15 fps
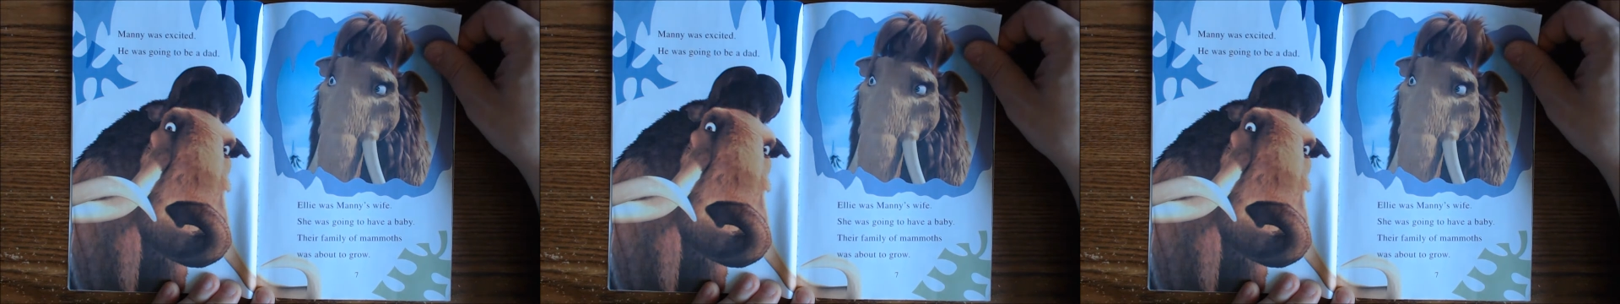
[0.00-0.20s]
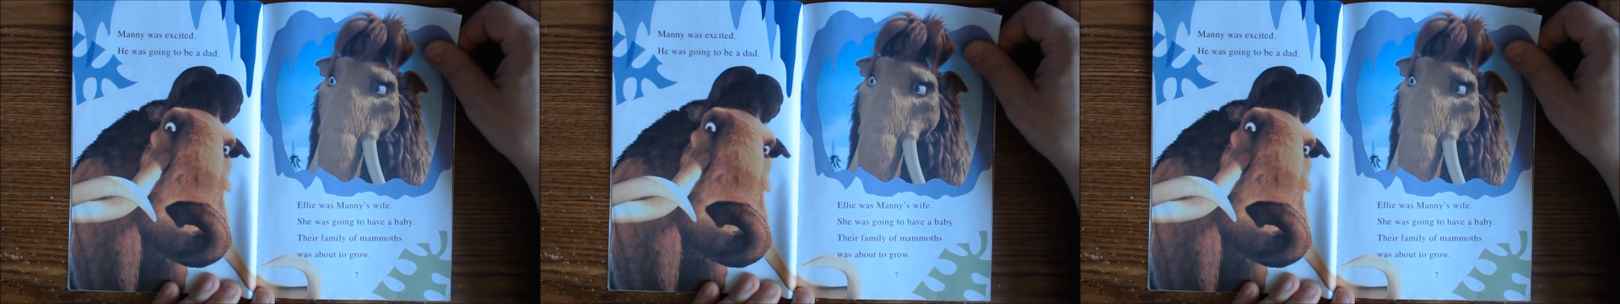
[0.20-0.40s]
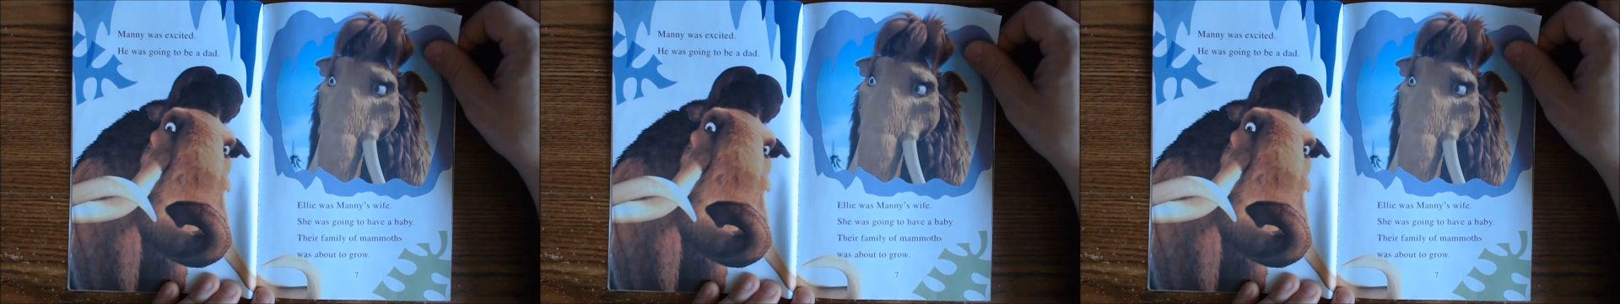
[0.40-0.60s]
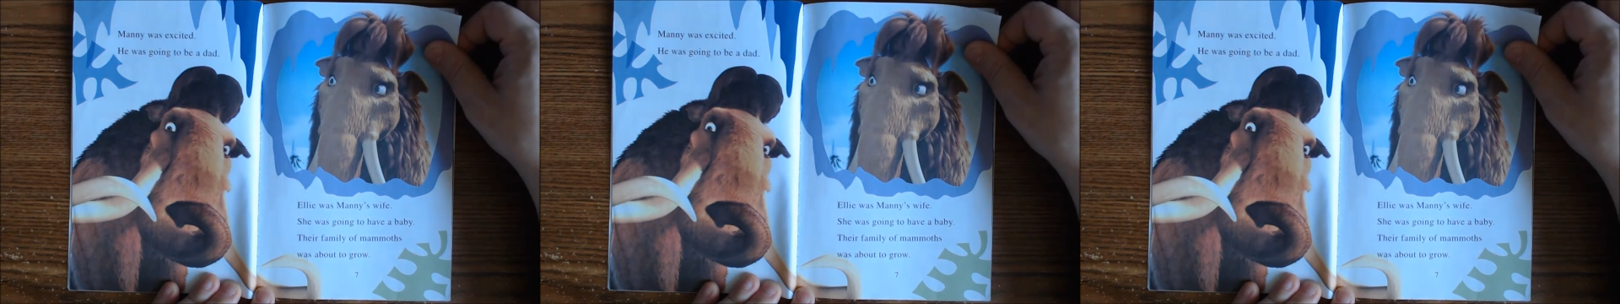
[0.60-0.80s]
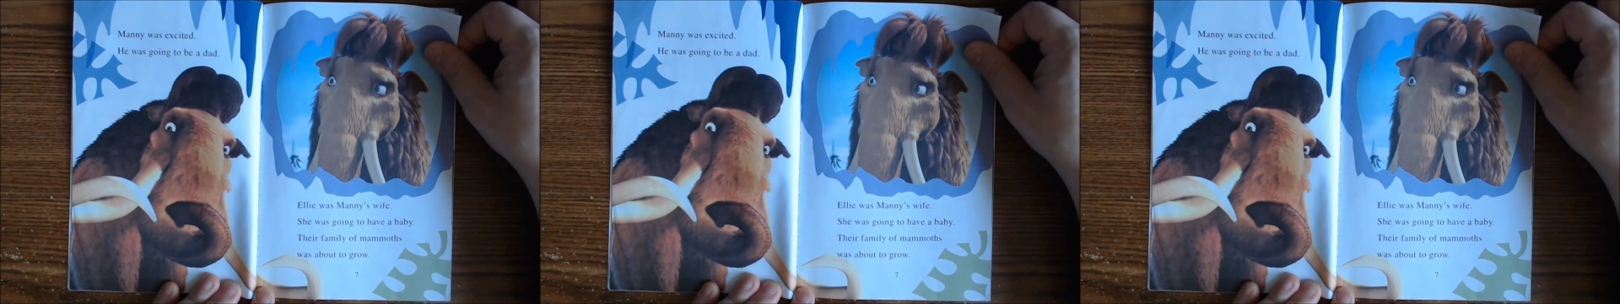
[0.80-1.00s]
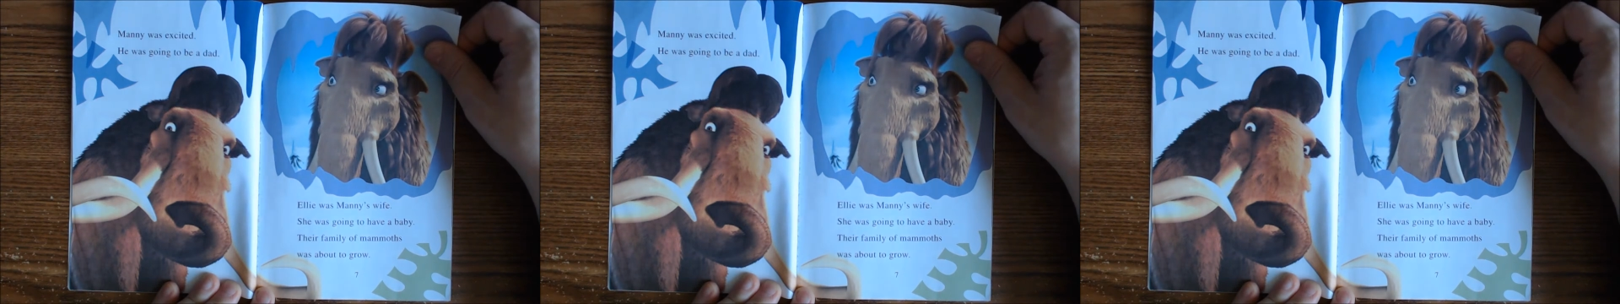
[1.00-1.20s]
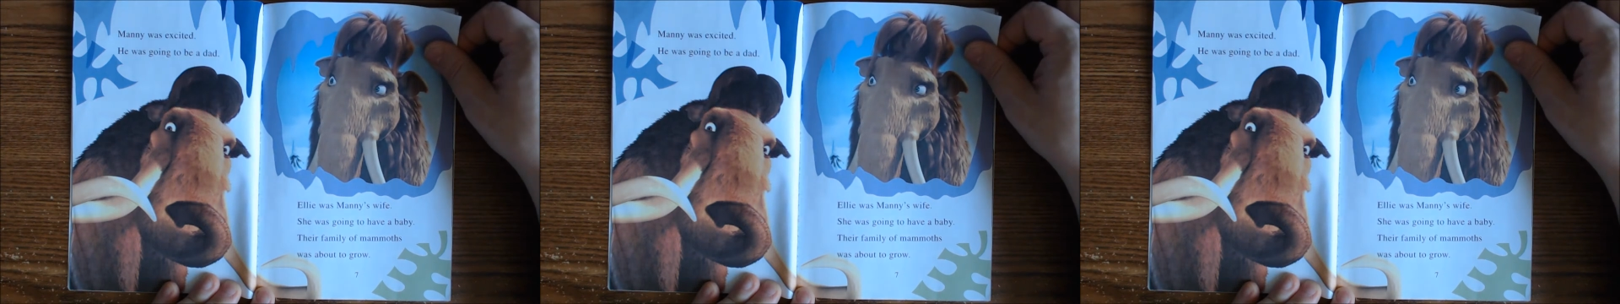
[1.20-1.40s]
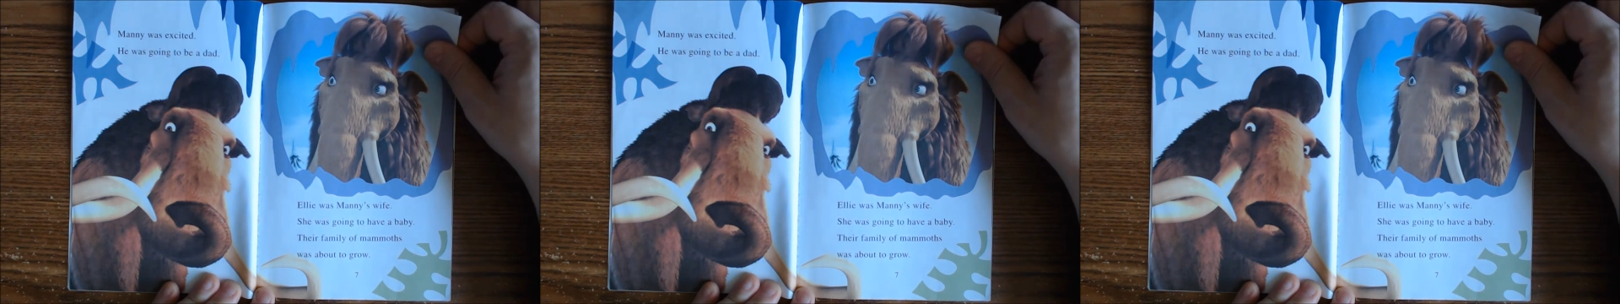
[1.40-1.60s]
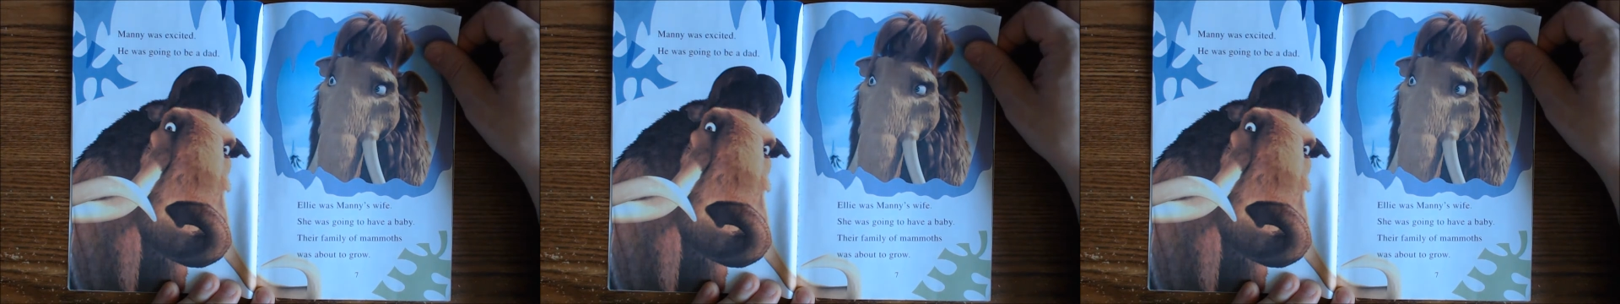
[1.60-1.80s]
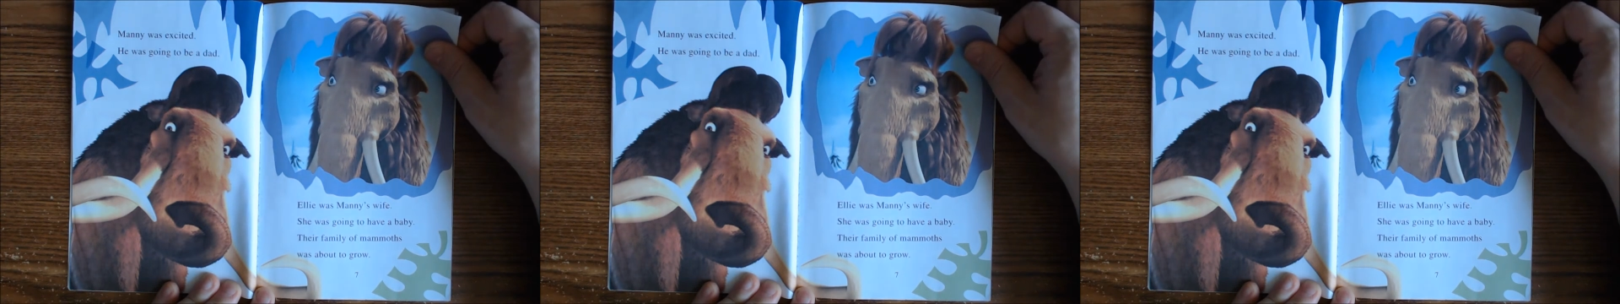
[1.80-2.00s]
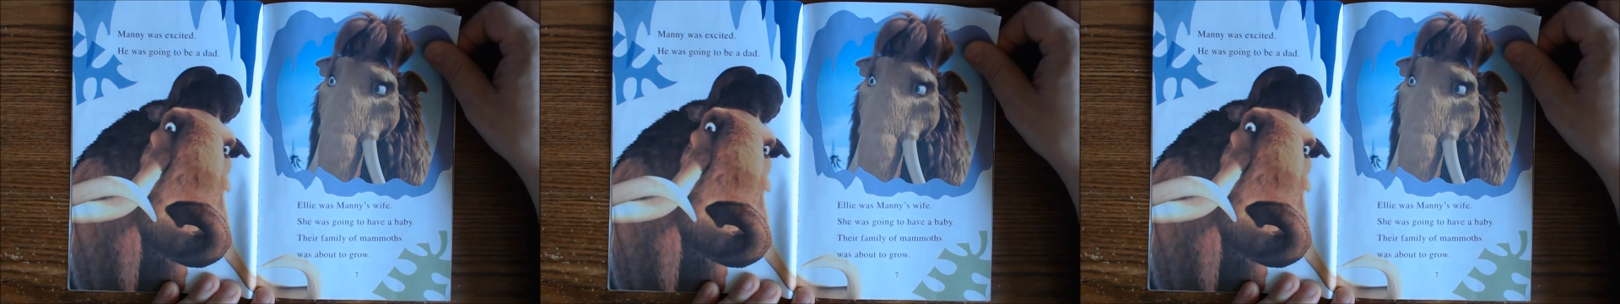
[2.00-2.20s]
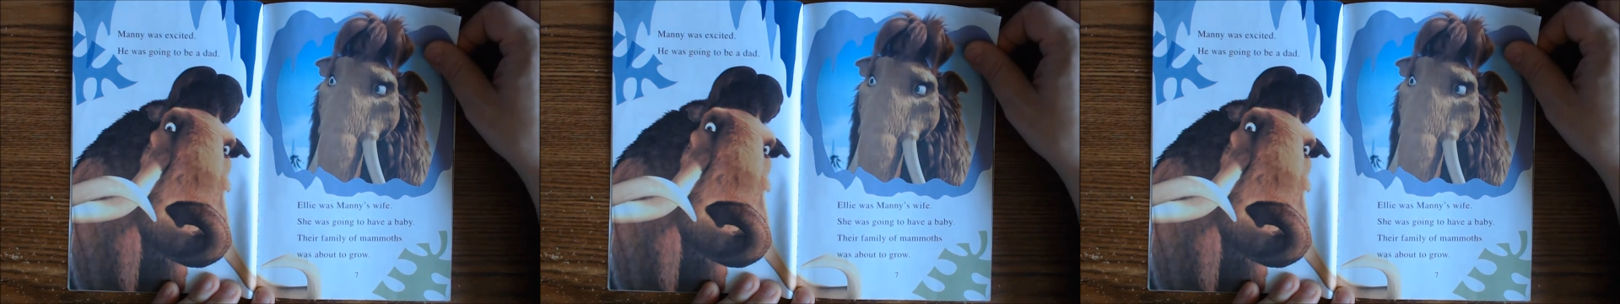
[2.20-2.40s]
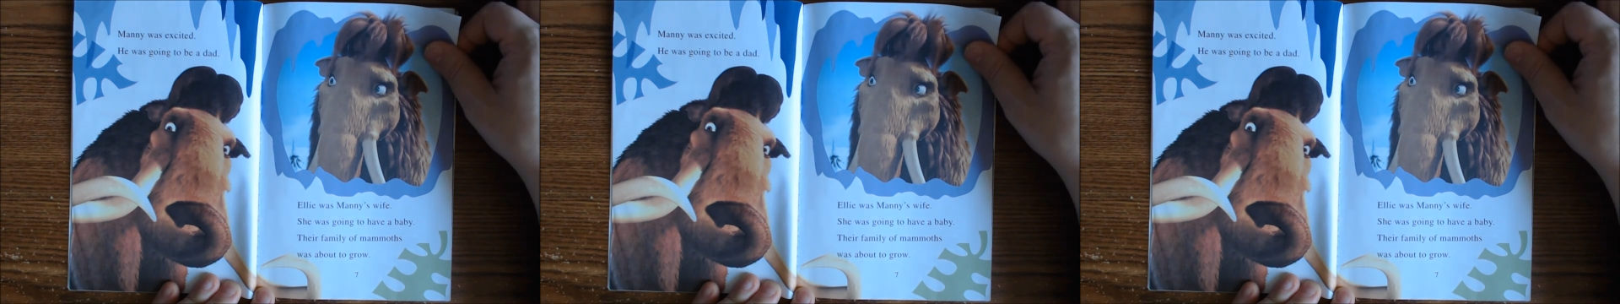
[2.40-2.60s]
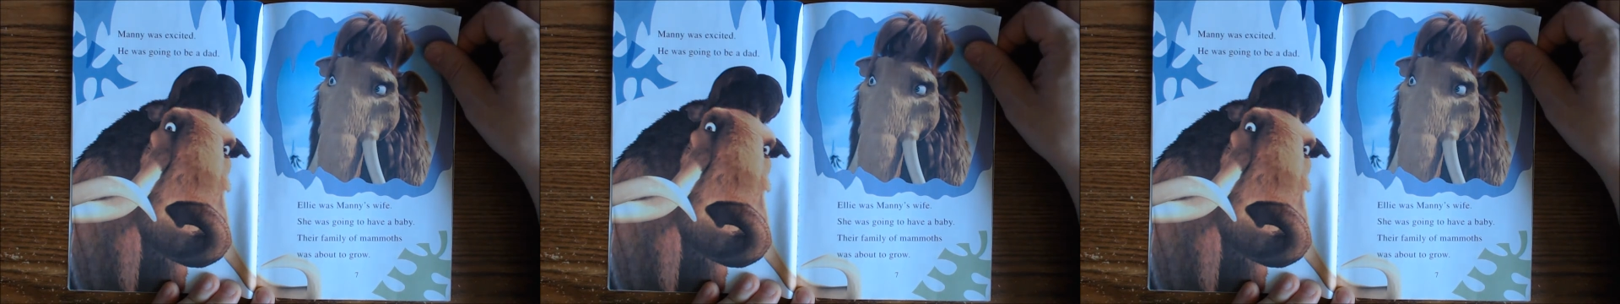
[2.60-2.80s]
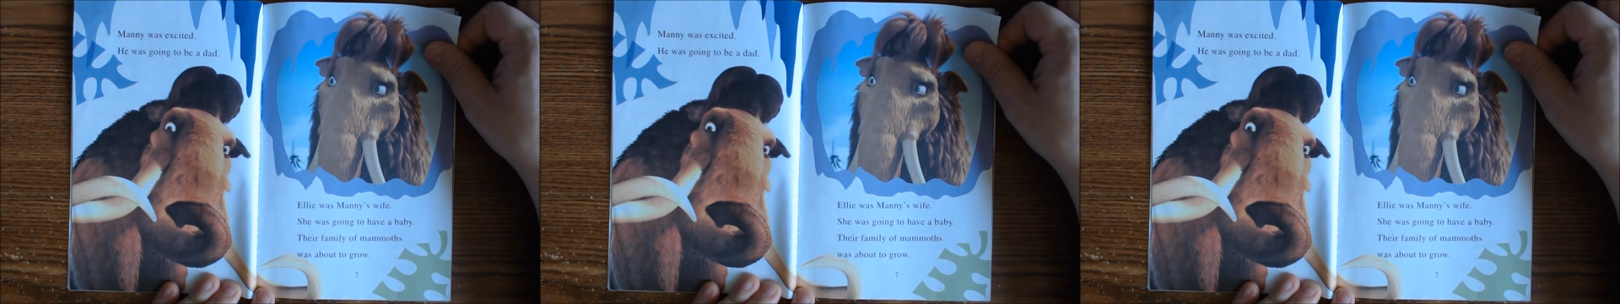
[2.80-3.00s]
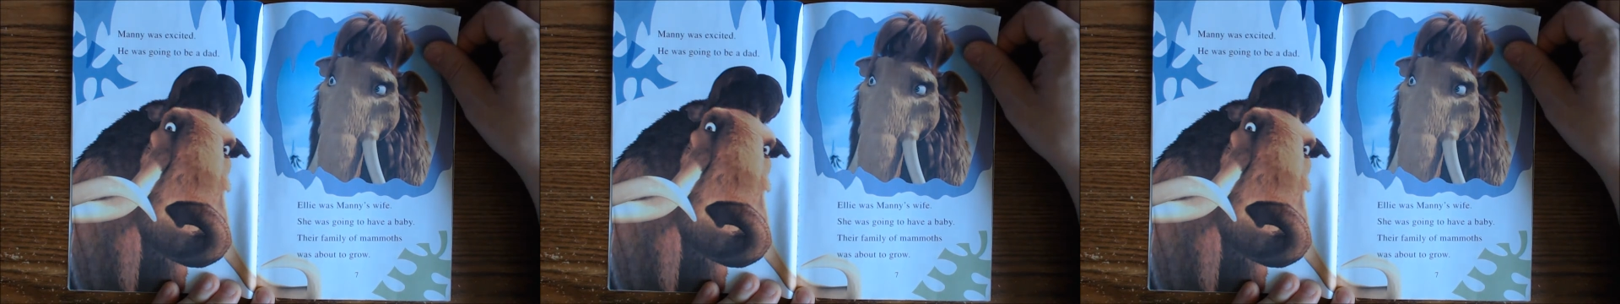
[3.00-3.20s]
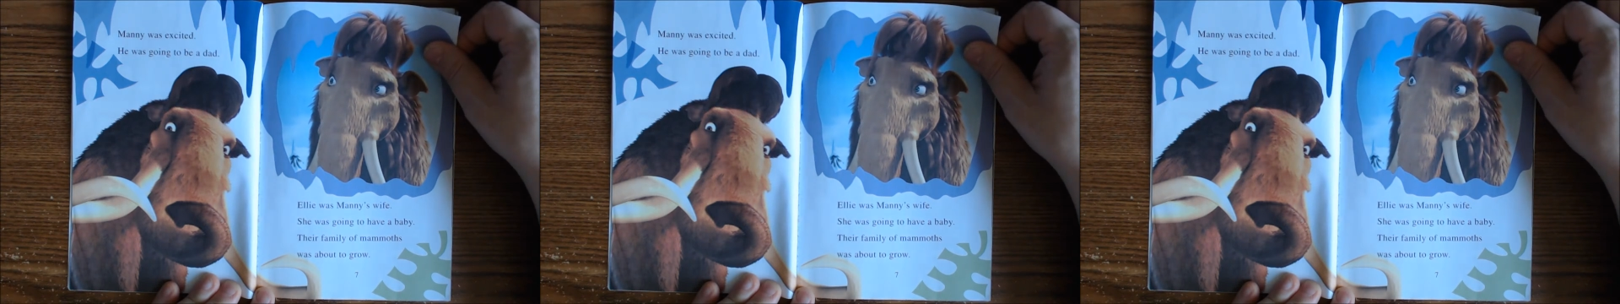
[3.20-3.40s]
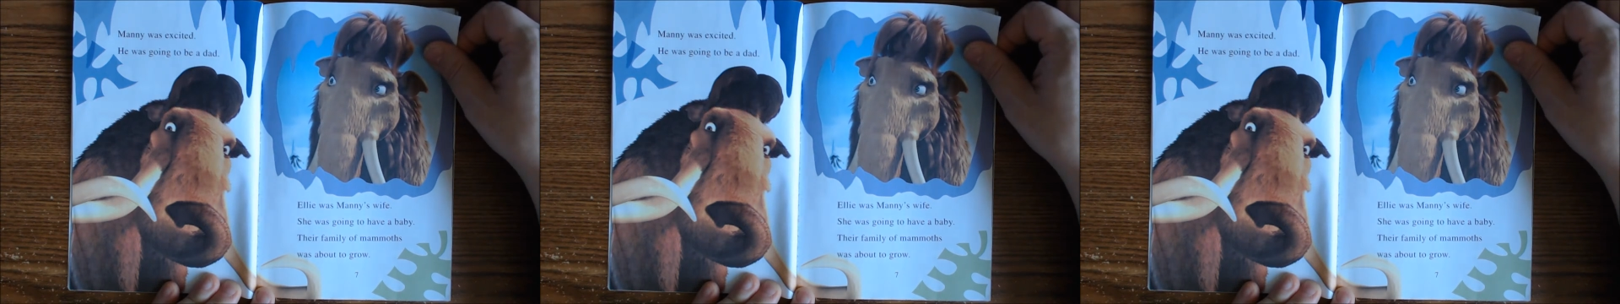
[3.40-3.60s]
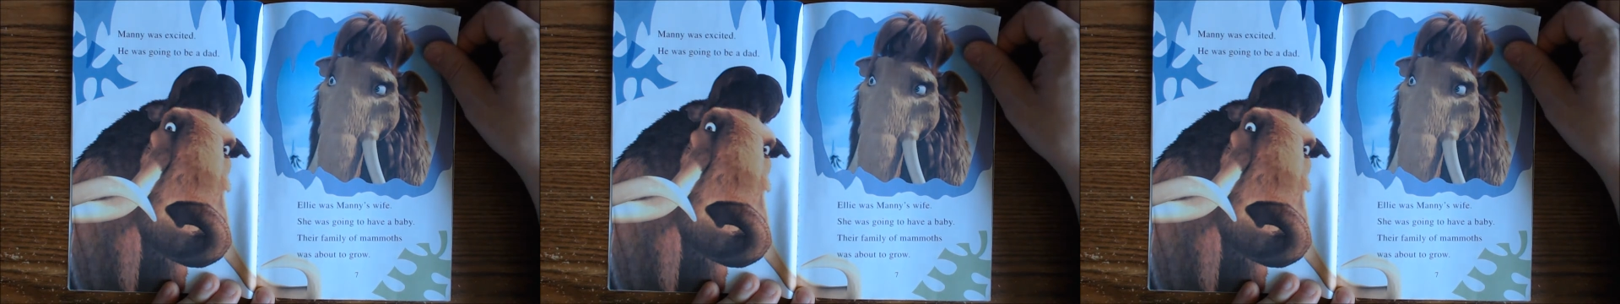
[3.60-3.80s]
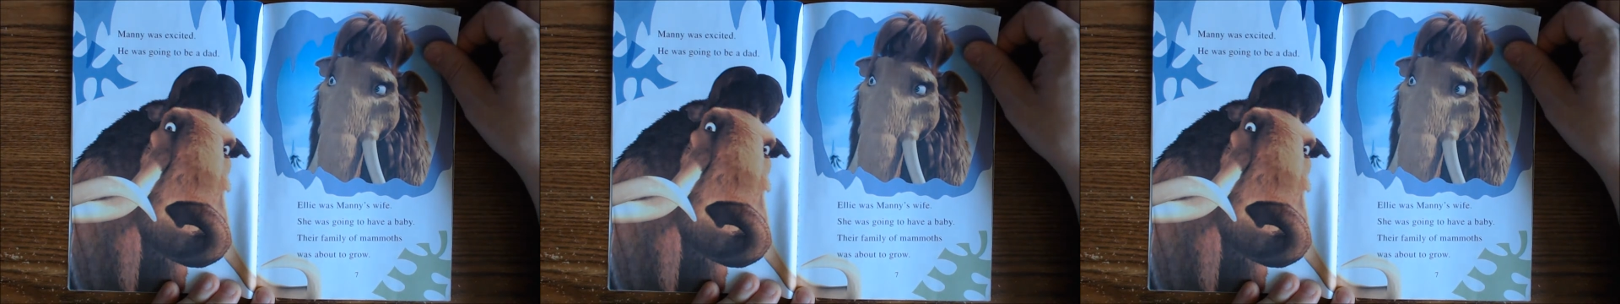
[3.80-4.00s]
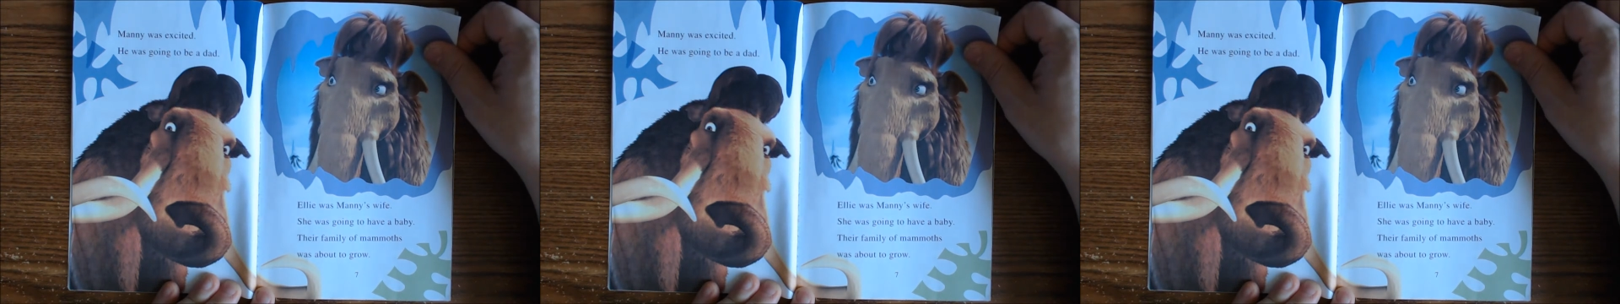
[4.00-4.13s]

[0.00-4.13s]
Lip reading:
[unreadable: no face in view]